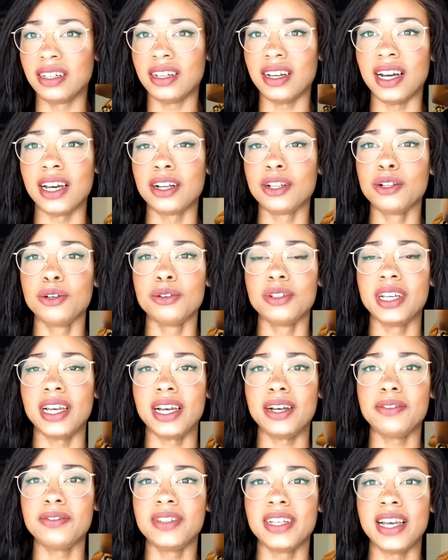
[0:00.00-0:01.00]
I don't know they
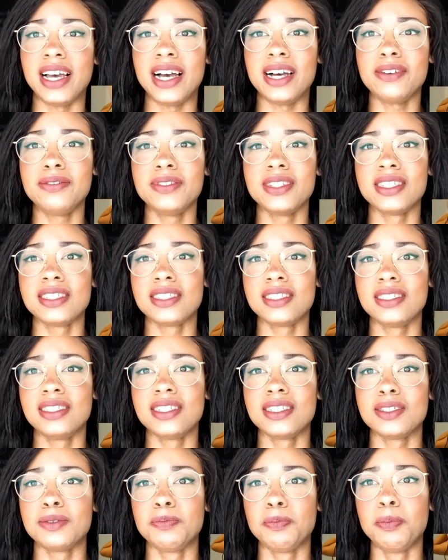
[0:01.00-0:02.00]
have they have this
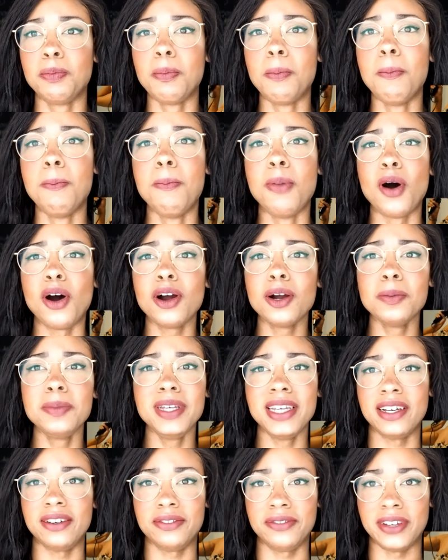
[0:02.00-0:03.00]
this
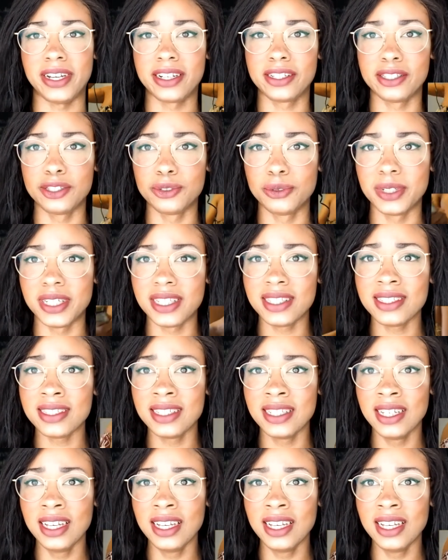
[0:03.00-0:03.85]
Barbie effect to it